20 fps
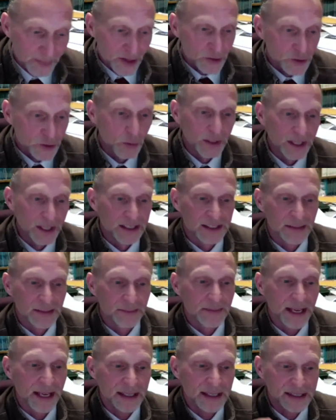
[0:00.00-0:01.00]
So it is
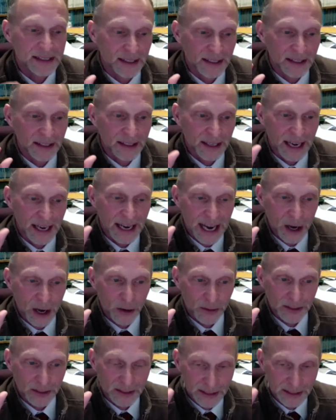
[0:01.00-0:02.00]
amazing
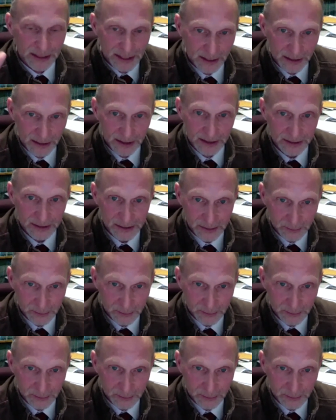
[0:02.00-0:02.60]
how